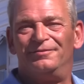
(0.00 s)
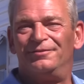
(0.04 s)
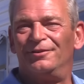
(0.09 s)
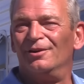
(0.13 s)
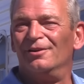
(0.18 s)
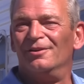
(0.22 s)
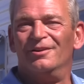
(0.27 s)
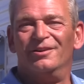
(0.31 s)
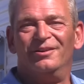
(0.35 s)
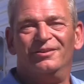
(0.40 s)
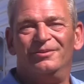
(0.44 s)

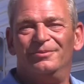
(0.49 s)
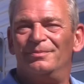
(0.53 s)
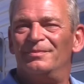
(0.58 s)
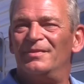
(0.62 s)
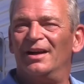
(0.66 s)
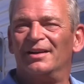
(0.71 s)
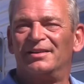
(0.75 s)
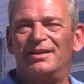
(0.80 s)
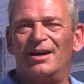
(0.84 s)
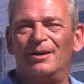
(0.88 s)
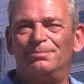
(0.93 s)
for
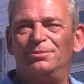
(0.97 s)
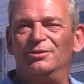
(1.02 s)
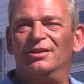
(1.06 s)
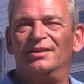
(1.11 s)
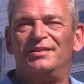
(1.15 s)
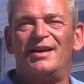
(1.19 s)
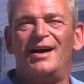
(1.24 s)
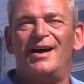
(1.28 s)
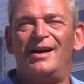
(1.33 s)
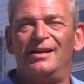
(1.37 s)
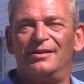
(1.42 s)
a couple
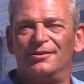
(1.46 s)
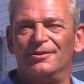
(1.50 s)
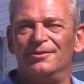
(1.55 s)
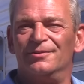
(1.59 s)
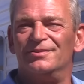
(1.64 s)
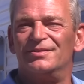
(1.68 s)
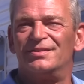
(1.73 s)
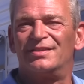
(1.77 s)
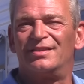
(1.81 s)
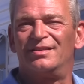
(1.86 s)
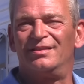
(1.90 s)
of
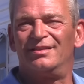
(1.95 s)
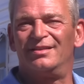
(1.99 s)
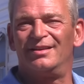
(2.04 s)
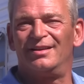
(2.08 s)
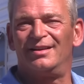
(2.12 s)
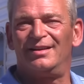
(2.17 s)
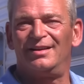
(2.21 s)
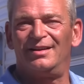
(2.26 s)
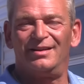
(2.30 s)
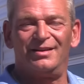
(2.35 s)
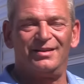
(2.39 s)
dollars.
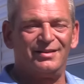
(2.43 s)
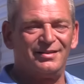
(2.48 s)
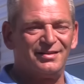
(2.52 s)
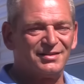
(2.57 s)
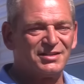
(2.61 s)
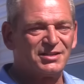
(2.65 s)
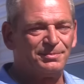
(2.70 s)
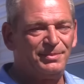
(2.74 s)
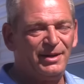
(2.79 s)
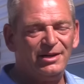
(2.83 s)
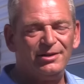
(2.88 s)

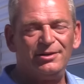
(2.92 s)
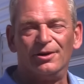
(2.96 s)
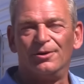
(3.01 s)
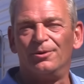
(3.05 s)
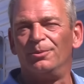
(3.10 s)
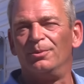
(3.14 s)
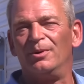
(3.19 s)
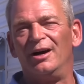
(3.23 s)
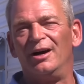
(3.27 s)
Uh, speaker